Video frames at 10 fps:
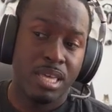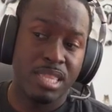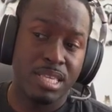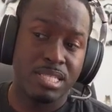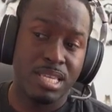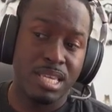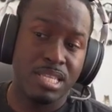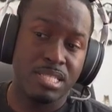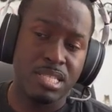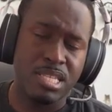This
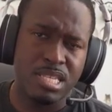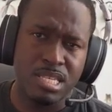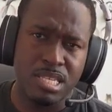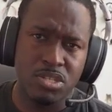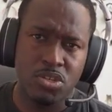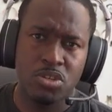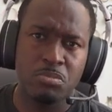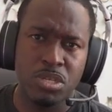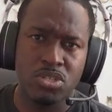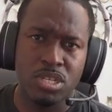is the Turtle
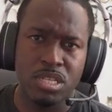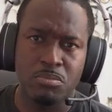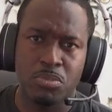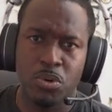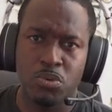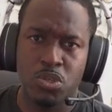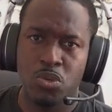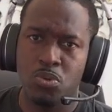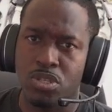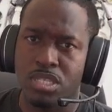Beach Elite Pro
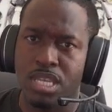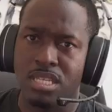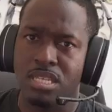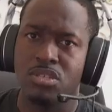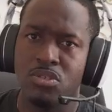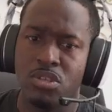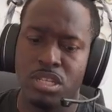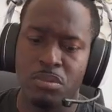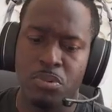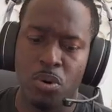2, successor to the
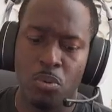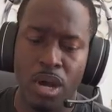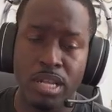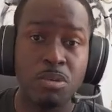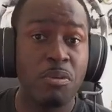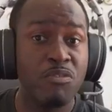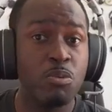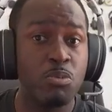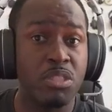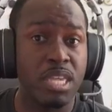Elite Pro 1. Some of
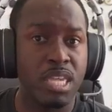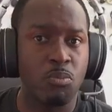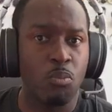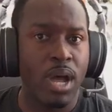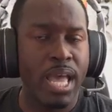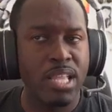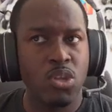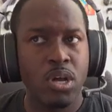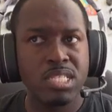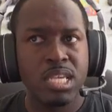you will be thinking, why
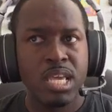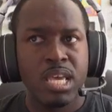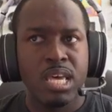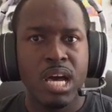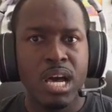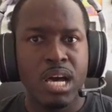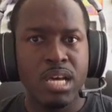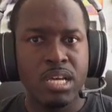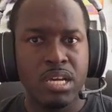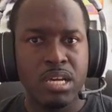not uh,
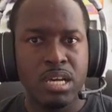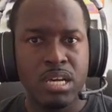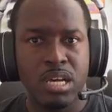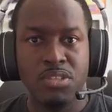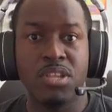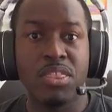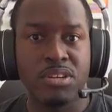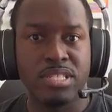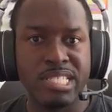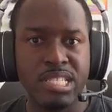uh,
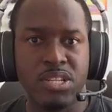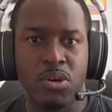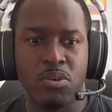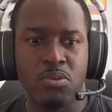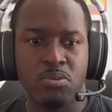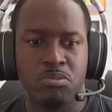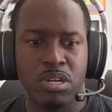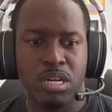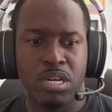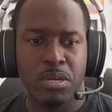another, you know,
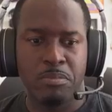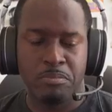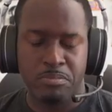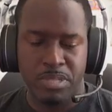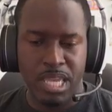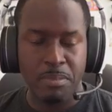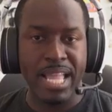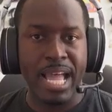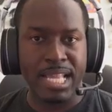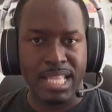um, game
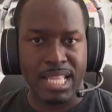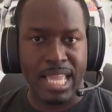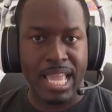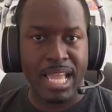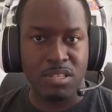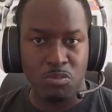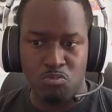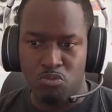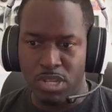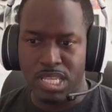DAC like they had, a
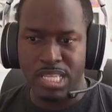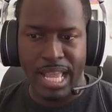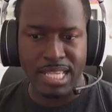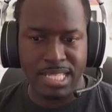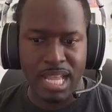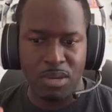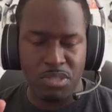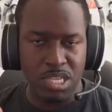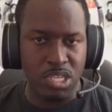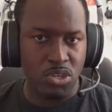really nice DAC
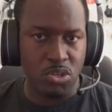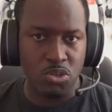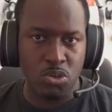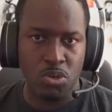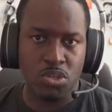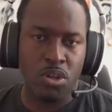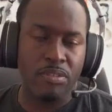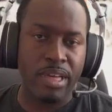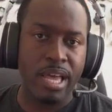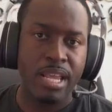with the EQ controls and
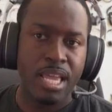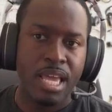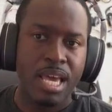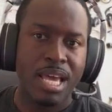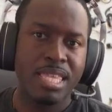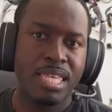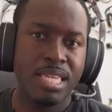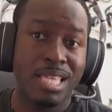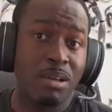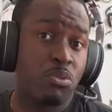all that. And I
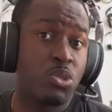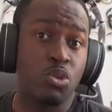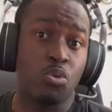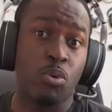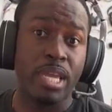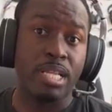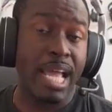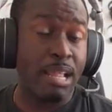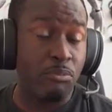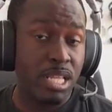think that was great.
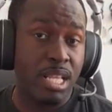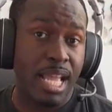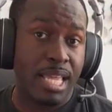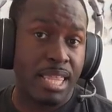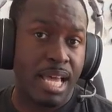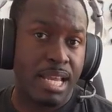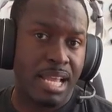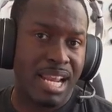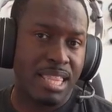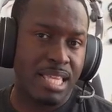I really like that,
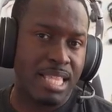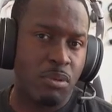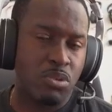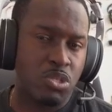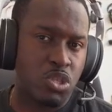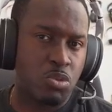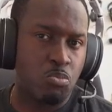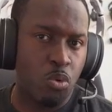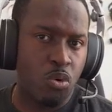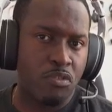and I think that was just
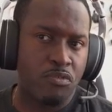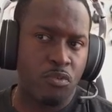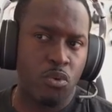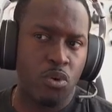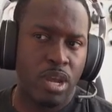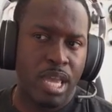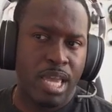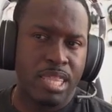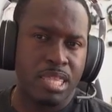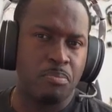more for
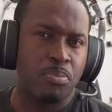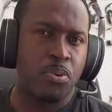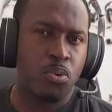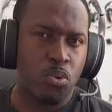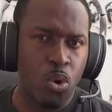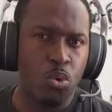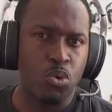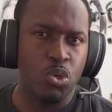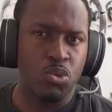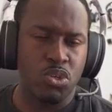the pro
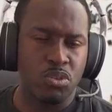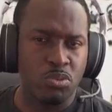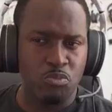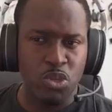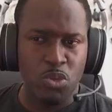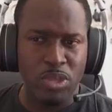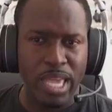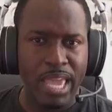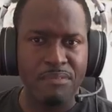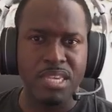user, the you know the
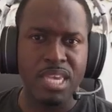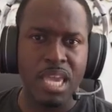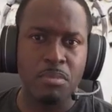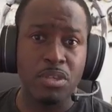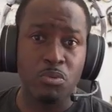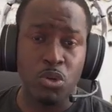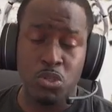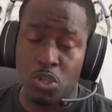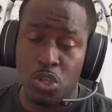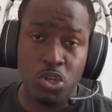heavy gamer that
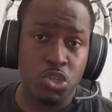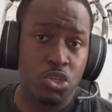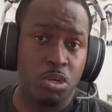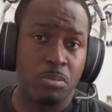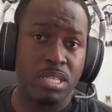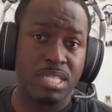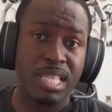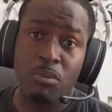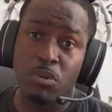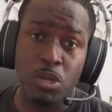goes to a lot of tournaments.
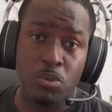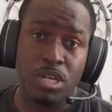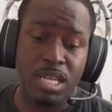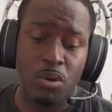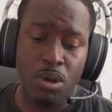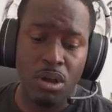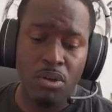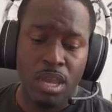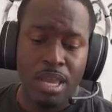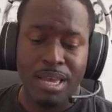That really works out
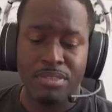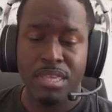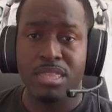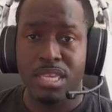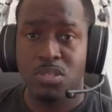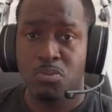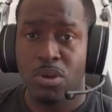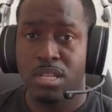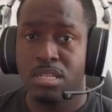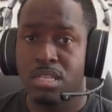well. I think this
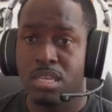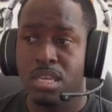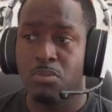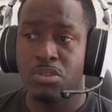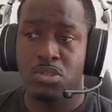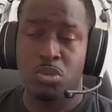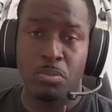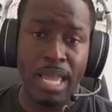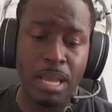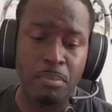one here with the
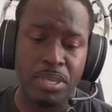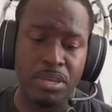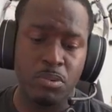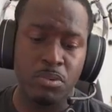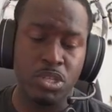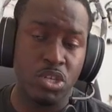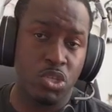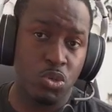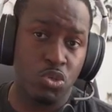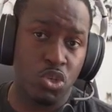super amp here really
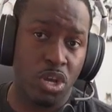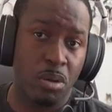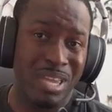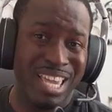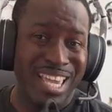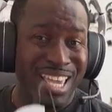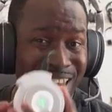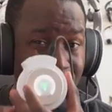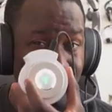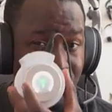does a good job
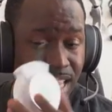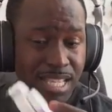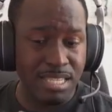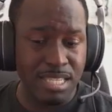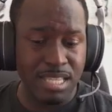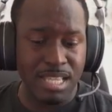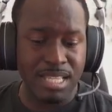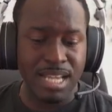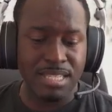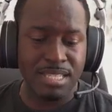in setting a
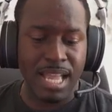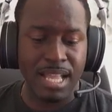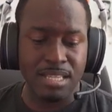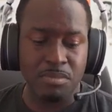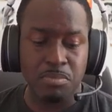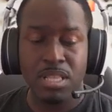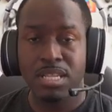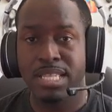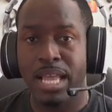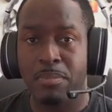nice standard.
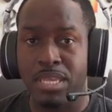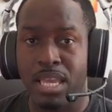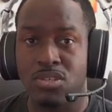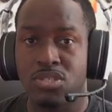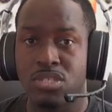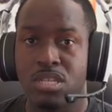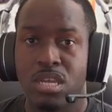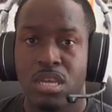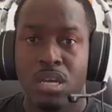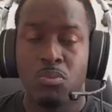Plus the application
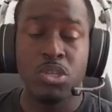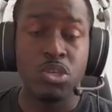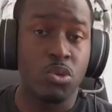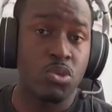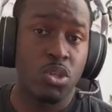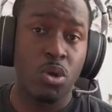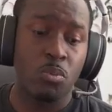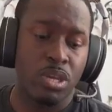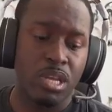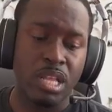really goes a
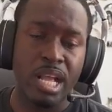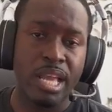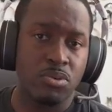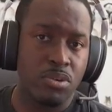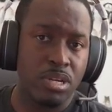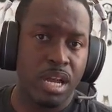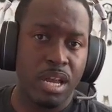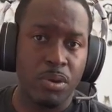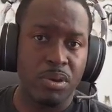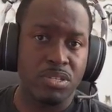long way on Android and
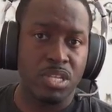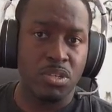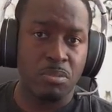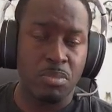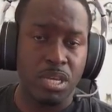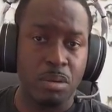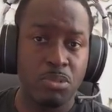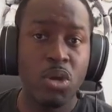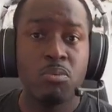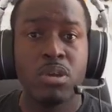iOS that you can pick
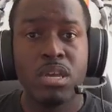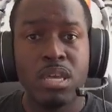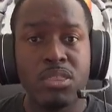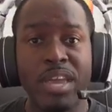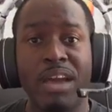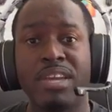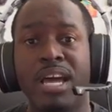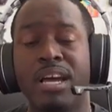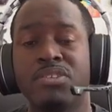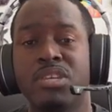up. So there you have it
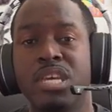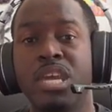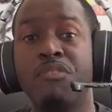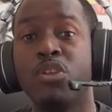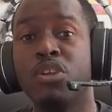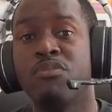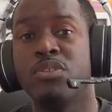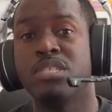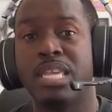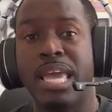guys. If you're looking
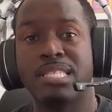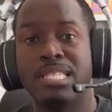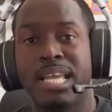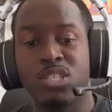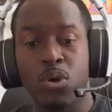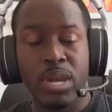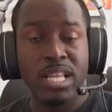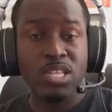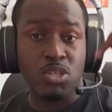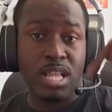for this headset, go
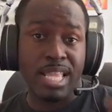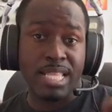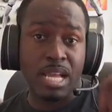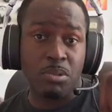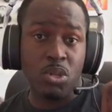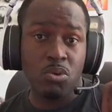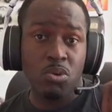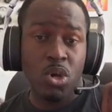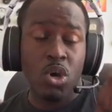ahead and use our link down below.